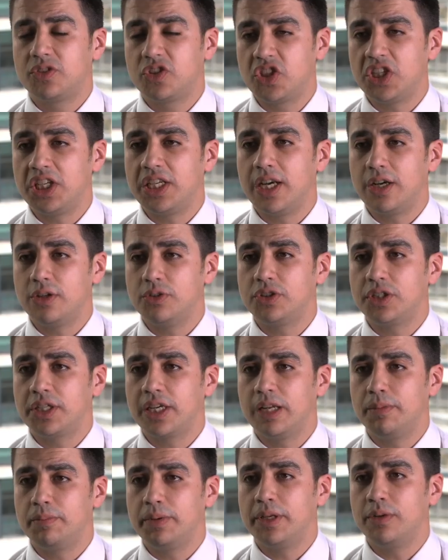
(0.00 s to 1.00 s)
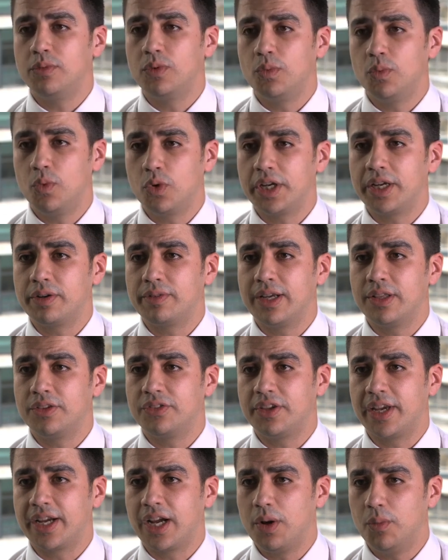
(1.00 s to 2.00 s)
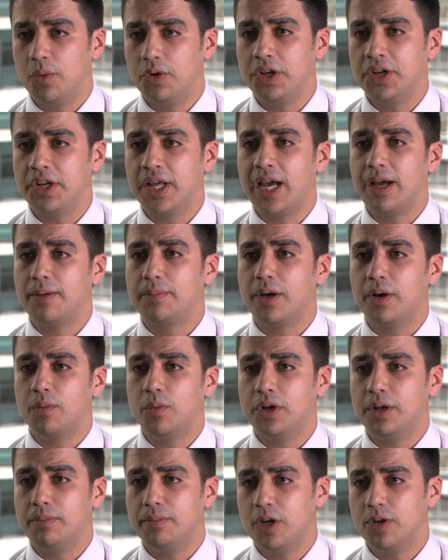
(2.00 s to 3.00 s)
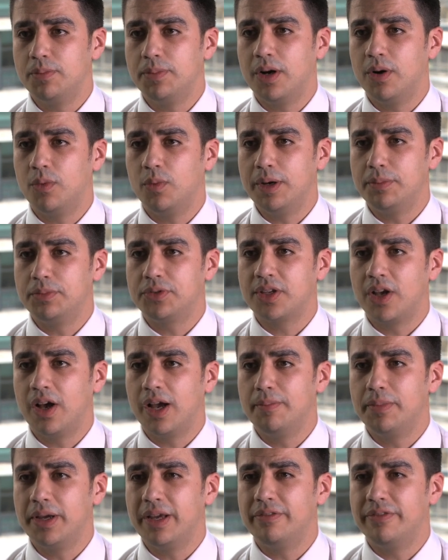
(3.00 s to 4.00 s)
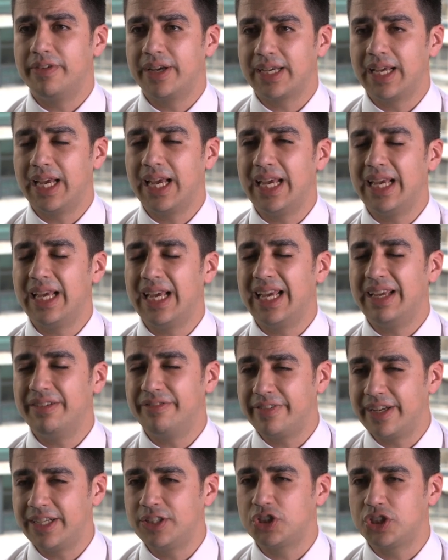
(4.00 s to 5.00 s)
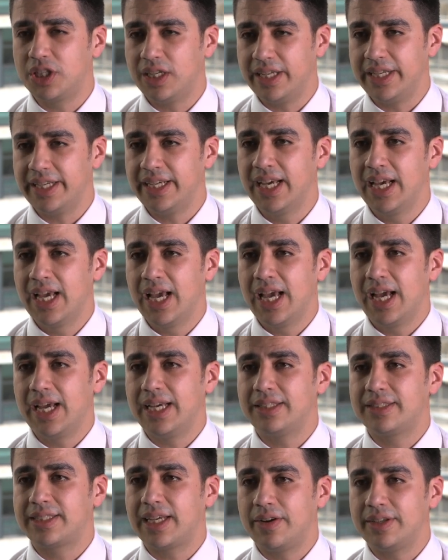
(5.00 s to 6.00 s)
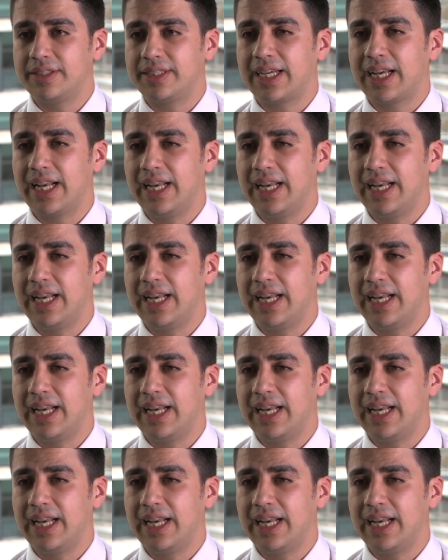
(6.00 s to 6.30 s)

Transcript: CEOs are going to be walking around saying, I want an app, I want a mobile website, but ev eventually it's going to